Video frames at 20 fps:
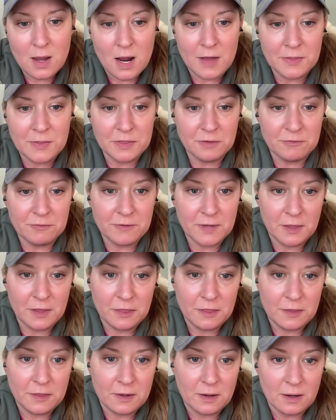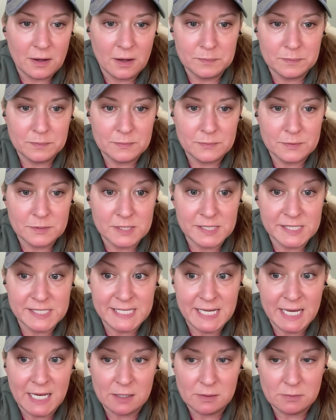And then the 5th,
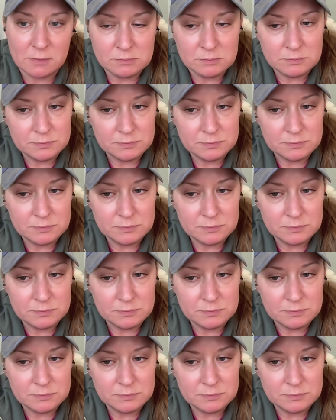sustain.